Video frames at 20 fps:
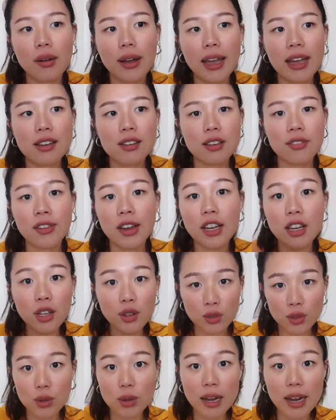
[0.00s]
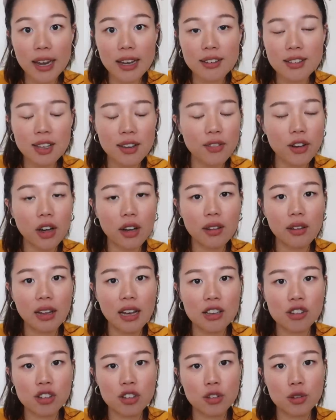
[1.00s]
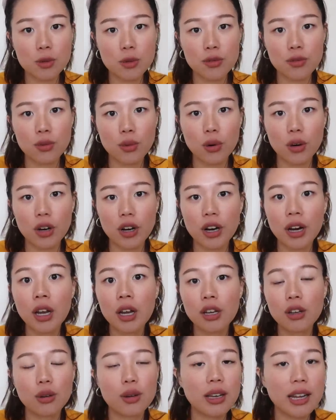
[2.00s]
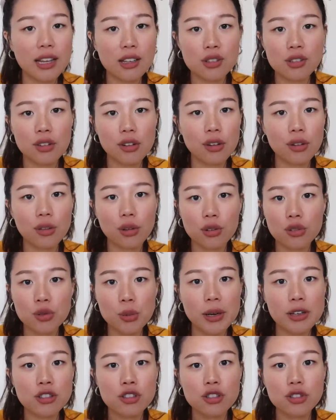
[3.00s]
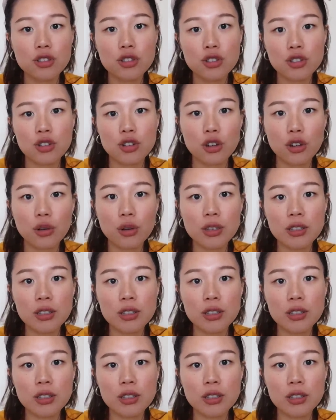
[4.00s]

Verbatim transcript: And if any of you guys have gotten lash lifts before, you can answer those questions too.